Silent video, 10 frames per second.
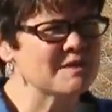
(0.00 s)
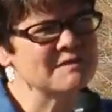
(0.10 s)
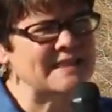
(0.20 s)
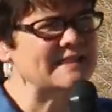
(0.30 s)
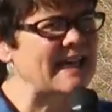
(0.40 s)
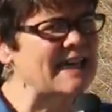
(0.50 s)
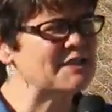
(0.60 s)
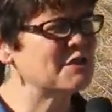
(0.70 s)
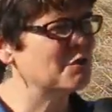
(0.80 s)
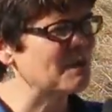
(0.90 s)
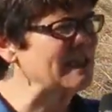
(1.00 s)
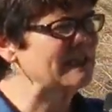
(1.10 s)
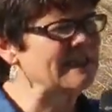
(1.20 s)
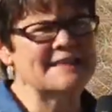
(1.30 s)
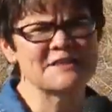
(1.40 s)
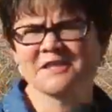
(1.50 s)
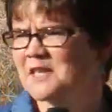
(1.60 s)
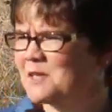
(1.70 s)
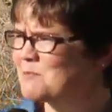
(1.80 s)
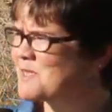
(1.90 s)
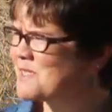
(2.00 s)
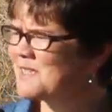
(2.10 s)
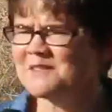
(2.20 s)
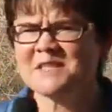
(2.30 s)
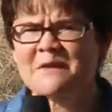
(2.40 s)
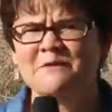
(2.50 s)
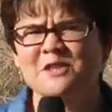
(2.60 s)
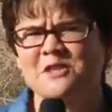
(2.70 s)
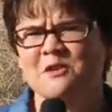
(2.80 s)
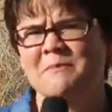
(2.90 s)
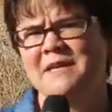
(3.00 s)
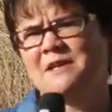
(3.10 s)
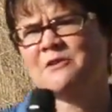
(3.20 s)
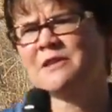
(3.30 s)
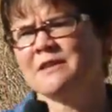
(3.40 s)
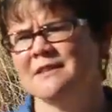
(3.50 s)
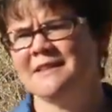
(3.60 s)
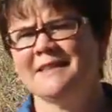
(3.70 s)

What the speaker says: one of the last great landscapes in the San Francisco Bay Area,